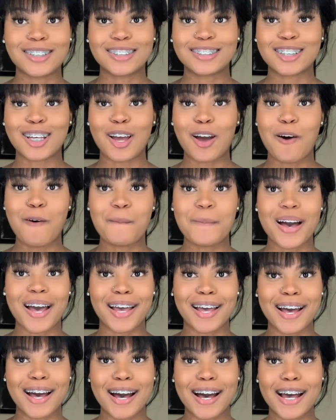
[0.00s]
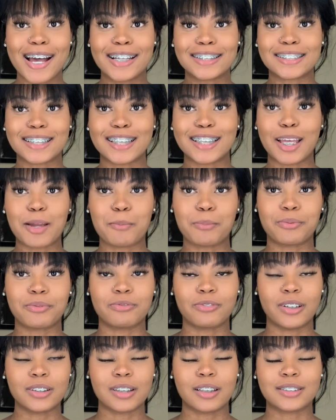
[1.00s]
I was like, oh my gosh, like,
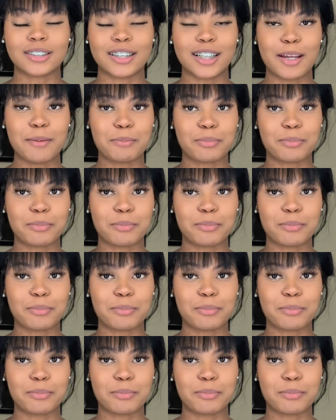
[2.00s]
they